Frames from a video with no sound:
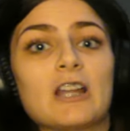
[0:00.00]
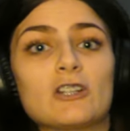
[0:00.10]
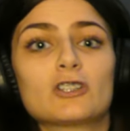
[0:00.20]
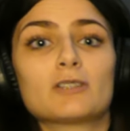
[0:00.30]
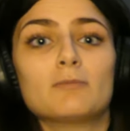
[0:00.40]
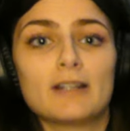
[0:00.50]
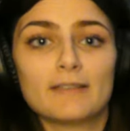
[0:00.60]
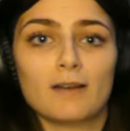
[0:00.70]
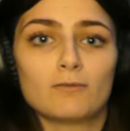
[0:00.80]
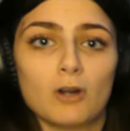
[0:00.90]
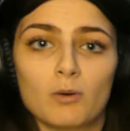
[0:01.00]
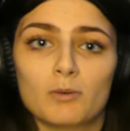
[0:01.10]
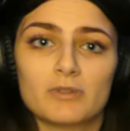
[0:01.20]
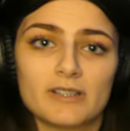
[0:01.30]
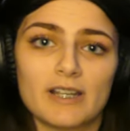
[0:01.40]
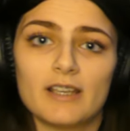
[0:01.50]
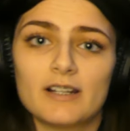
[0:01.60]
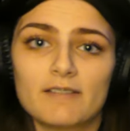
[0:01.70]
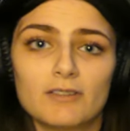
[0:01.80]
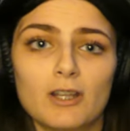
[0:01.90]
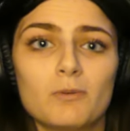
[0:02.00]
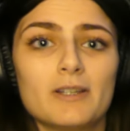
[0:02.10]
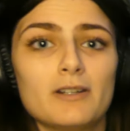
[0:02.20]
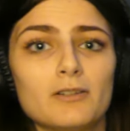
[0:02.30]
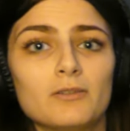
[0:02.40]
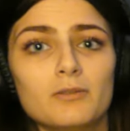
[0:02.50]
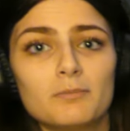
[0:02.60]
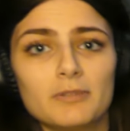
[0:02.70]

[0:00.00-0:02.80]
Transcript: just admitted that Rowan was dead, even though we knew,